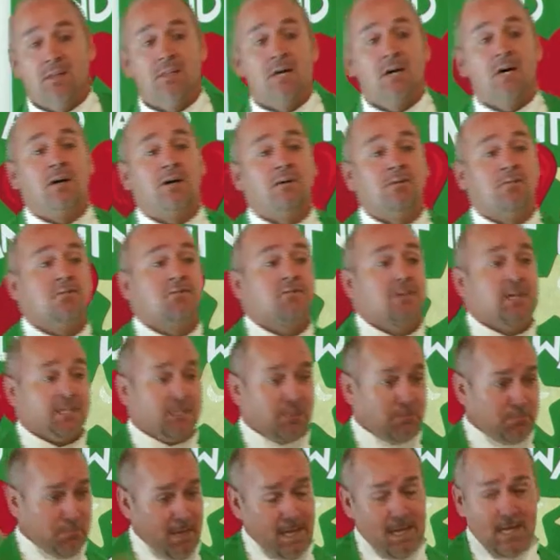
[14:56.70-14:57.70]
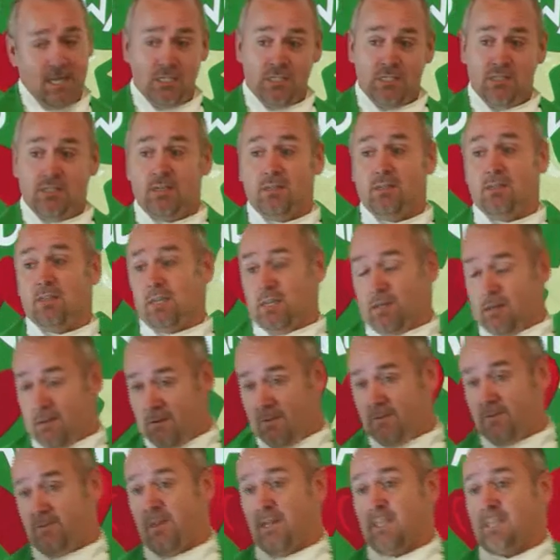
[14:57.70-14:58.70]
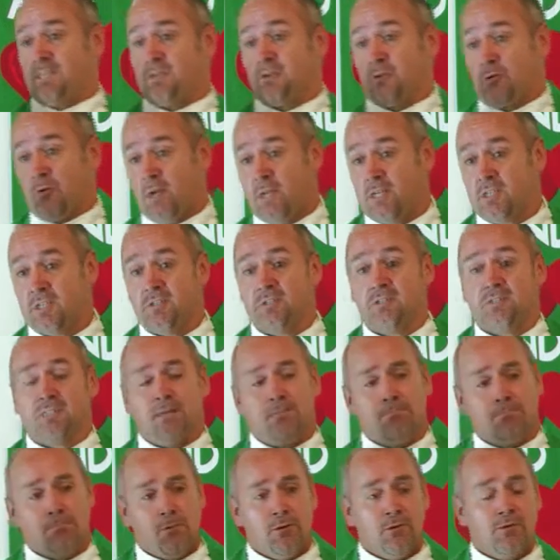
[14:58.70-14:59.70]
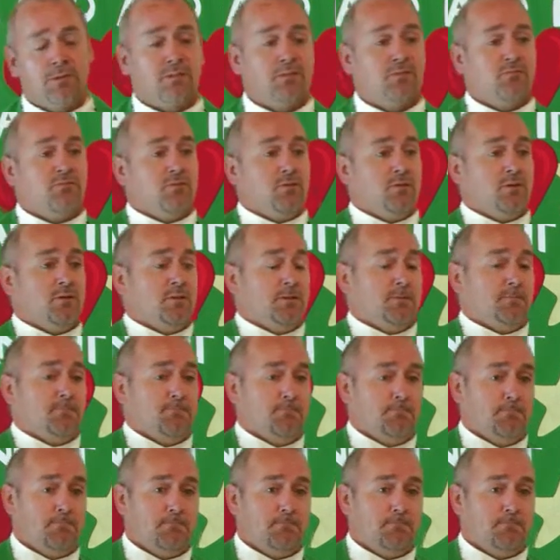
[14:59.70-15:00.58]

A love that's patient, a love that's gracious and merciful.